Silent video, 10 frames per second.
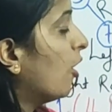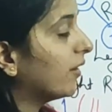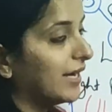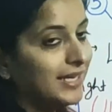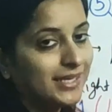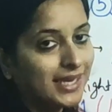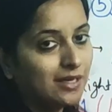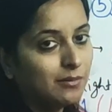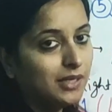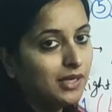or right
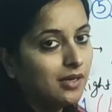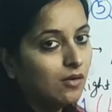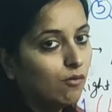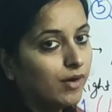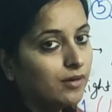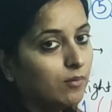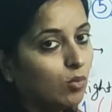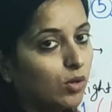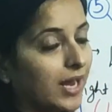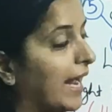can be one
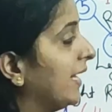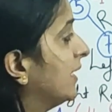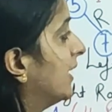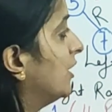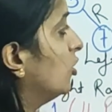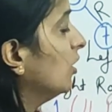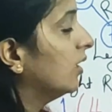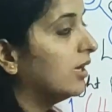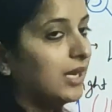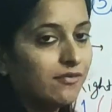more height than your
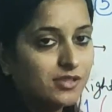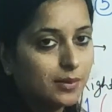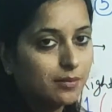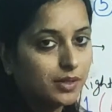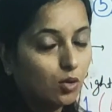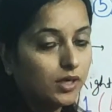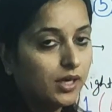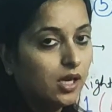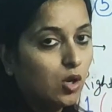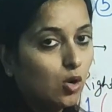left subtree
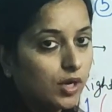only.